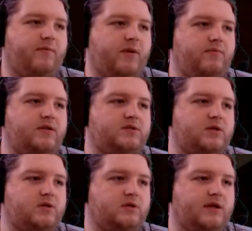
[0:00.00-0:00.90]
Maybe it's
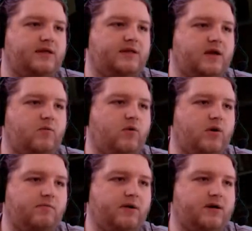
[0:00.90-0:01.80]
all in that
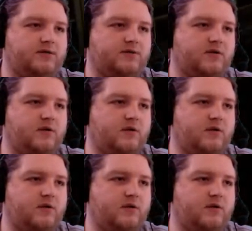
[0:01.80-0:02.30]
one puzzle.